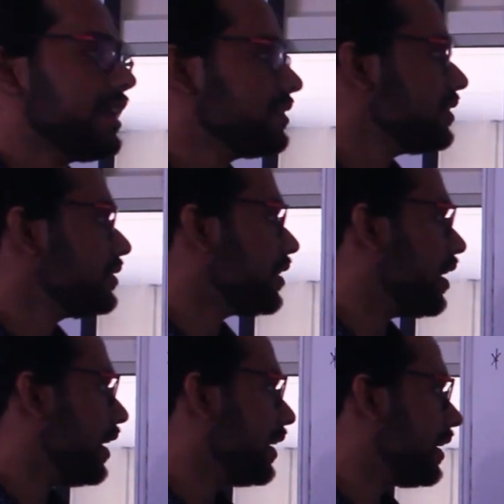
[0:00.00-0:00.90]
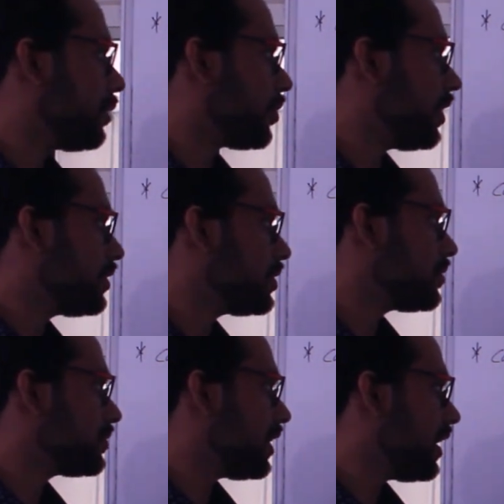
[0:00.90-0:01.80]
axis and the product
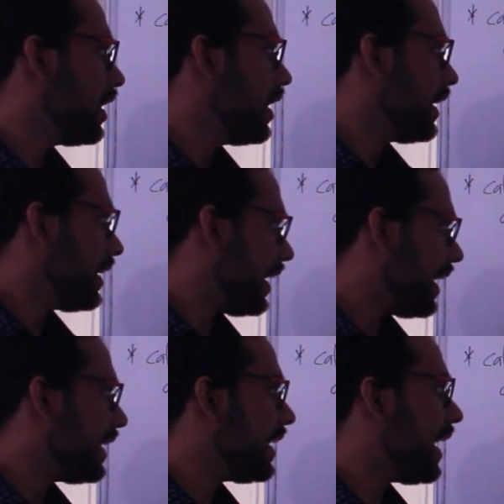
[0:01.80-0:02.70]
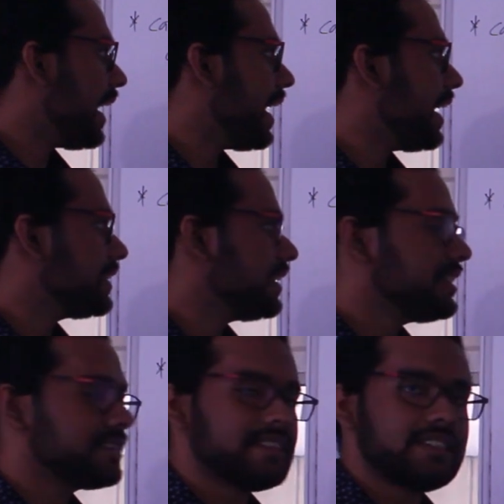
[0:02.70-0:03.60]
of the area and the
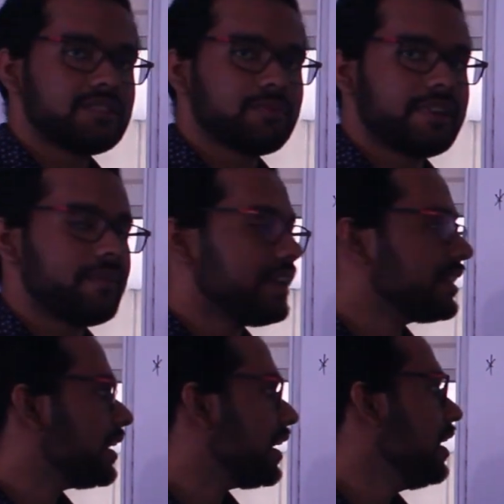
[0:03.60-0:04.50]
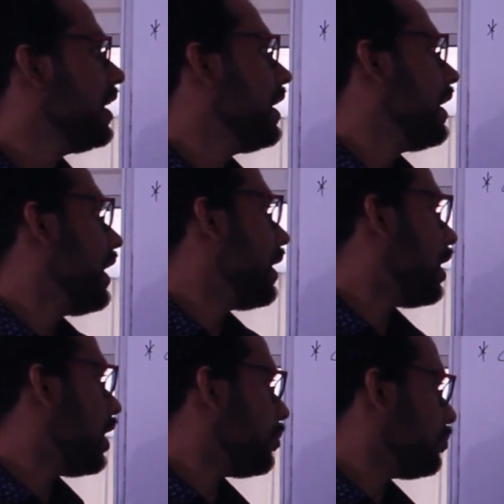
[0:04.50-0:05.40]
distance between the
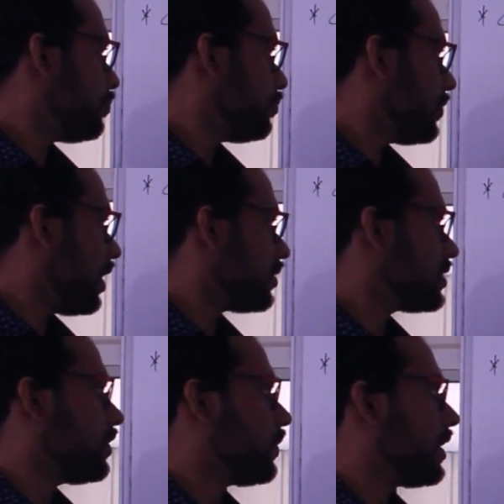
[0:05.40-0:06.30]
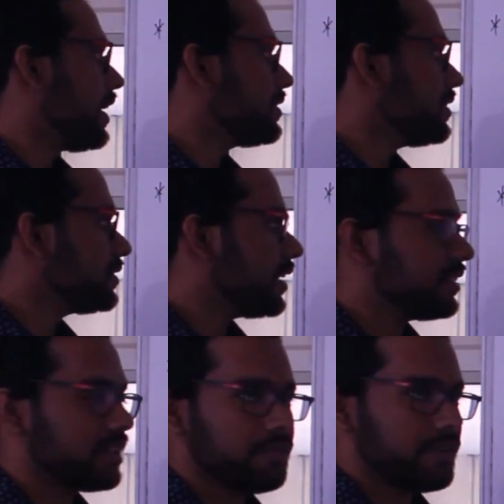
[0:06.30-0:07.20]
our centroidal axis
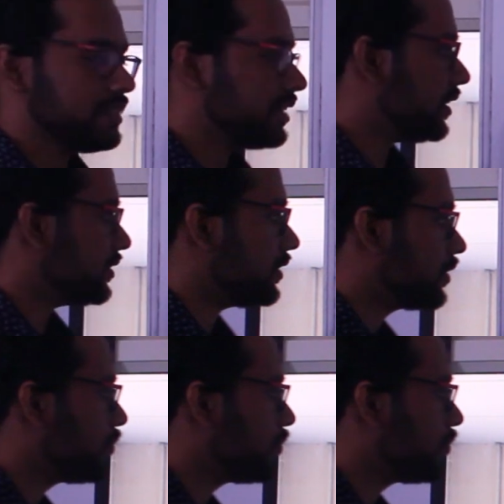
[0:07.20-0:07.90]
and the reference axis.